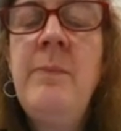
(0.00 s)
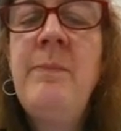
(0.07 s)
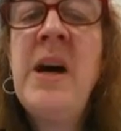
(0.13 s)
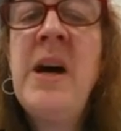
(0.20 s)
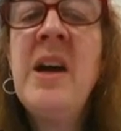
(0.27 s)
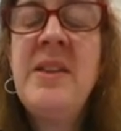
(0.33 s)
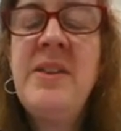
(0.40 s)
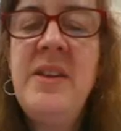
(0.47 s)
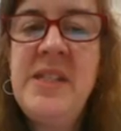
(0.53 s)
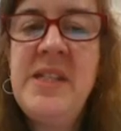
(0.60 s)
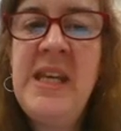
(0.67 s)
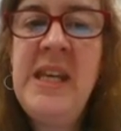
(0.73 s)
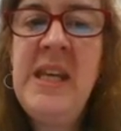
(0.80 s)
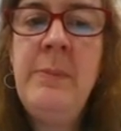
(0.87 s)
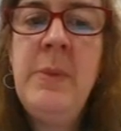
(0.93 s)
by the
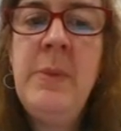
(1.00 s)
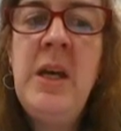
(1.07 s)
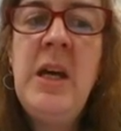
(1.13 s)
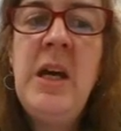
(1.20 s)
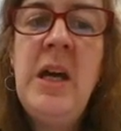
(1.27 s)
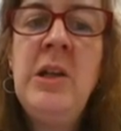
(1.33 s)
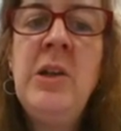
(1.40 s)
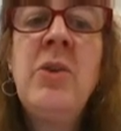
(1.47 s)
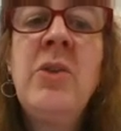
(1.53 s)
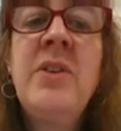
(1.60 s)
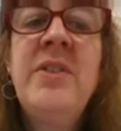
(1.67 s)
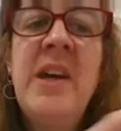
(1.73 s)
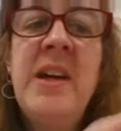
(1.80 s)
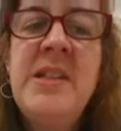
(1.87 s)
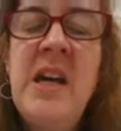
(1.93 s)
team
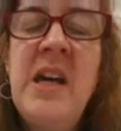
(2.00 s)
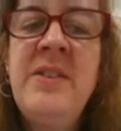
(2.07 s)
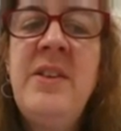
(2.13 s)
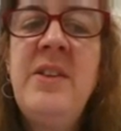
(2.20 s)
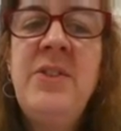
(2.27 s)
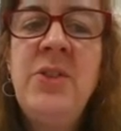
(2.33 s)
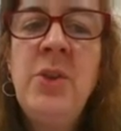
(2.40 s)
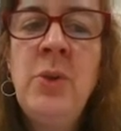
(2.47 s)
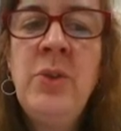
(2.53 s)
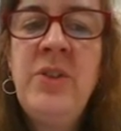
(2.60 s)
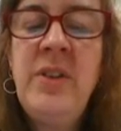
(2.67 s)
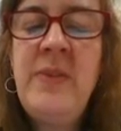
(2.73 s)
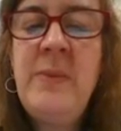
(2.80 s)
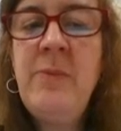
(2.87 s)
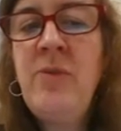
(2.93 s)
alongside other sorts
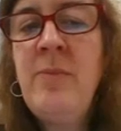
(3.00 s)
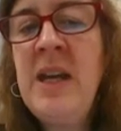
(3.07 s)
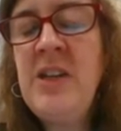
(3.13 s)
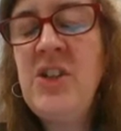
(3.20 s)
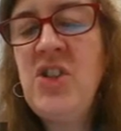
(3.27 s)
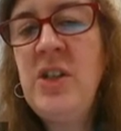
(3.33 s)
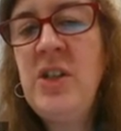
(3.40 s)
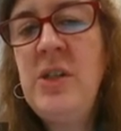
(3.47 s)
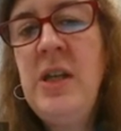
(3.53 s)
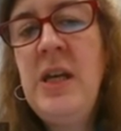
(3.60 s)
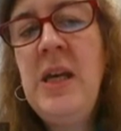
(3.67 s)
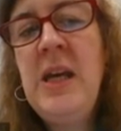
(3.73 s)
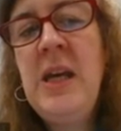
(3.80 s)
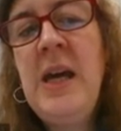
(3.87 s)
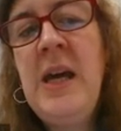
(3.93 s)
of information.
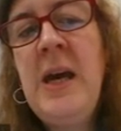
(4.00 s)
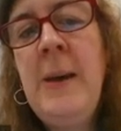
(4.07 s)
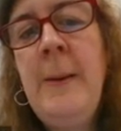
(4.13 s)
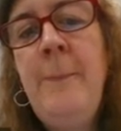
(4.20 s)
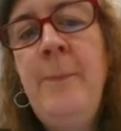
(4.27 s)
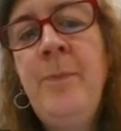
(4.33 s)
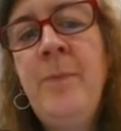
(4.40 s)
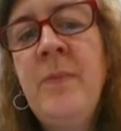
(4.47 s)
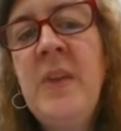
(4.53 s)
And